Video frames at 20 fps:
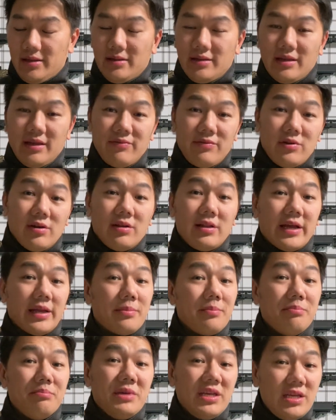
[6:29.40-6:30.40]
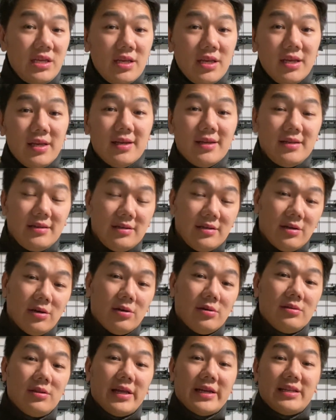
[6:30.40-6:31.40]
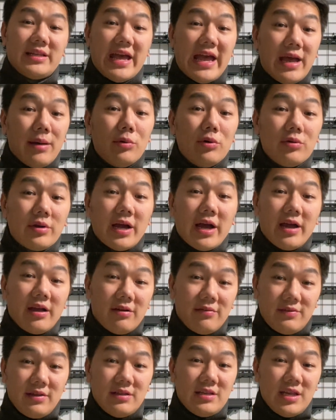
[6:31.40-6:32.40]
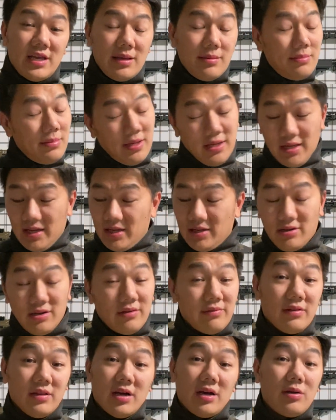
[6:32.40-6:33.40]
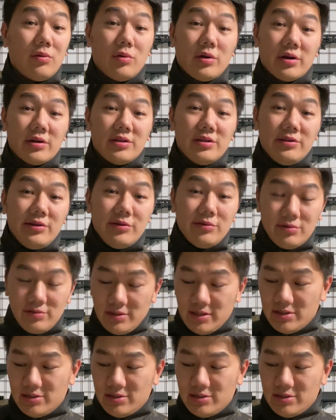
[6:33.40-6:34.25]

if you're like me, you know, like the ammo guy of the team, you have a lot of work to do.